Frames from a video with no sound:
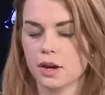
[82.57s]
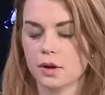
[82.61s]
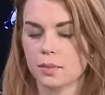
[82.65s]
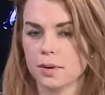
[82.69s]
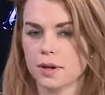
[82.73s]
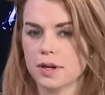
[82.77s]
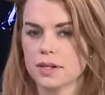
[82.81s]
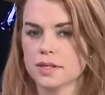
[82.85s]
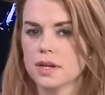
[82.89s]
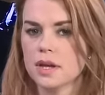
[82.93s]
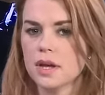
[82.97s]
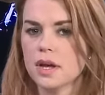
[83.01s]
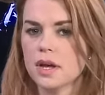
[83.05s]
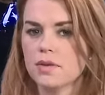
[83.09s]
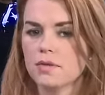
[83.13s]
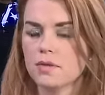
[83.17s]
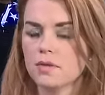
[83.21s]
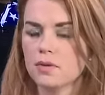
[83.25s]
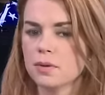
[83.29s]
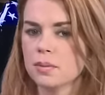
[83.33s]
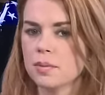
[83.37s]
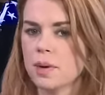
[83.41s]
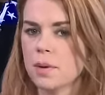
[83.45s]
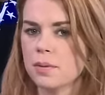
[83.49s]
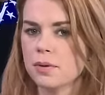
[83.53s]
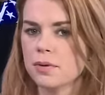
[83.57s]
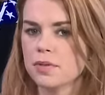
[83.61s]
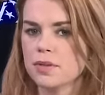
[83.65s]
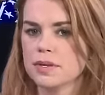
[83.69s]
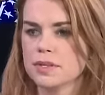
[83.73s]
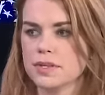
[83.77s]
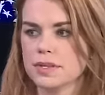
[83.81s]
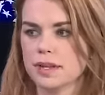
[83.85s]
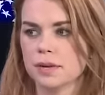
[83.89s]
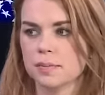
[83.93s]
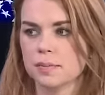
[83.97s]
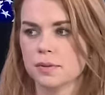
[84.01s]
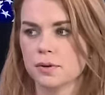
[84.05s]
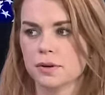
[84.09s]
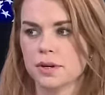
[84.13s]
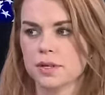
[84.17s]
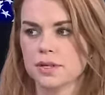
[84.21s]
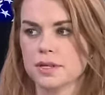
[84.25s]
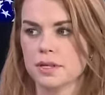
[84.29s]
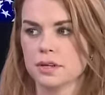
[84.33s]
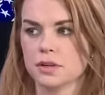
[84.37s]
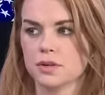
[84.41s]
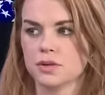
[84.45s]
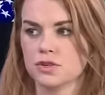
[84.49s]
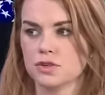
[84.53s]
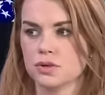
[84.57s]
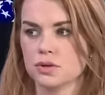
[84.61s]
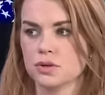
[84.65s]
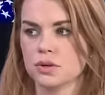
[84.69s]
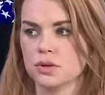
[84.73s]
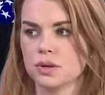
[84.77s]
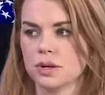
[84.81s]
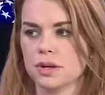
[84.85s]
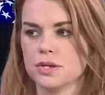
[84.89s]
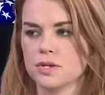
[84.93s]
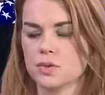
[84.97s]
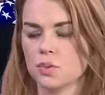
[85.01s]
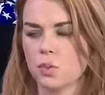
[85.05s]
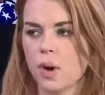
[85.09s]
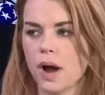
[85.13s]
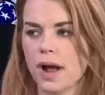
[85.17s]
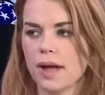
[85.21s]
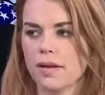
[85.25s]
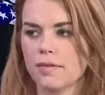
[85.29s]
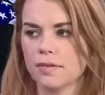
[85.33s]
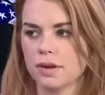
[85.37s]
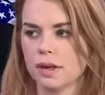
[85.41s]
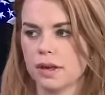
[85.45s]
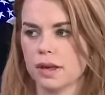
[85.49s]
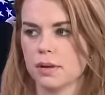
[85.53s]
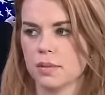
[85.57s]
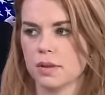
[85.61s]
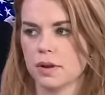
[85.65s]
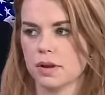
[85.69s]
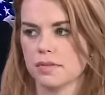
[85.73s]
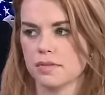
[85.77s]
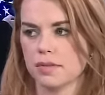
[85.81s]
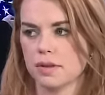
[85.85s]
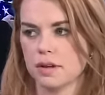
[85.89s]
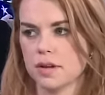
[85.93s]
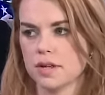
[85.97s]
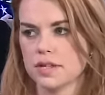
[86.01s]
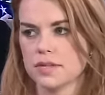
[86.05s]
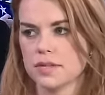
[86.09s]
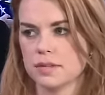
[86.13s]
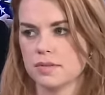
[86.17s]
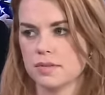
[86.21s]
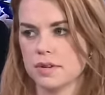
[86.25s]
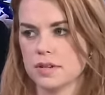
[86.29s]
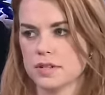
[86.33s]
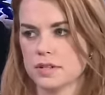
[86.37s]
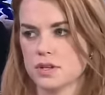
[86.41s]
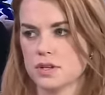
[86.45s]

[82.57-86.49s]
because if you remember the San Bernardino shooter, his wife came on a fiancé visa.